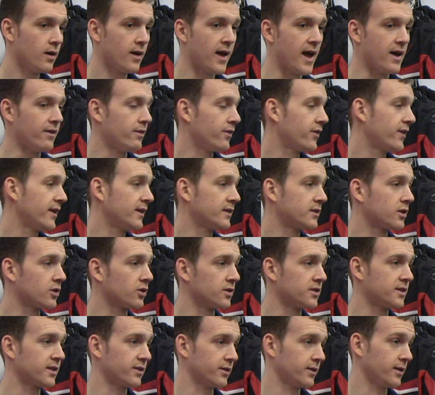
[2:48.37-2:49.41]
everything
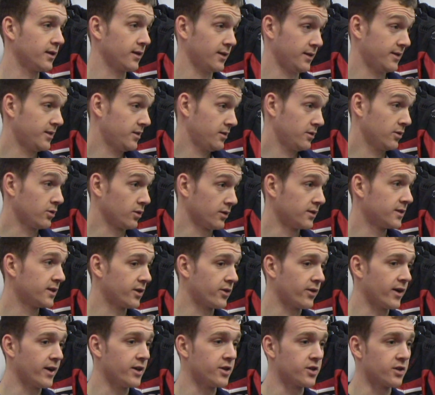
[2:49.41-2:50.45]
into
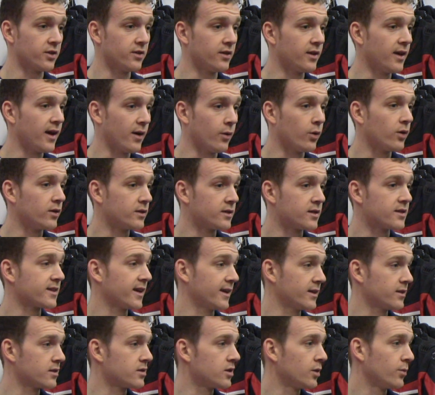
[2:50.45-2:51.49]
consideration, I wanted to stay
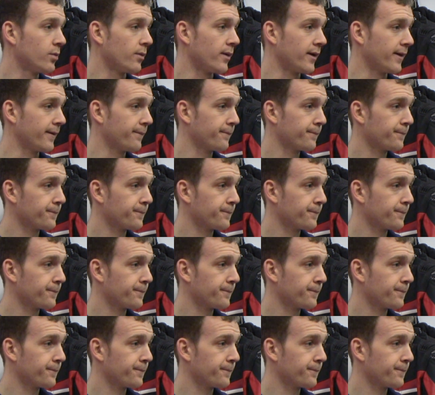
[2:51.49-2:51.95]
in Superbike.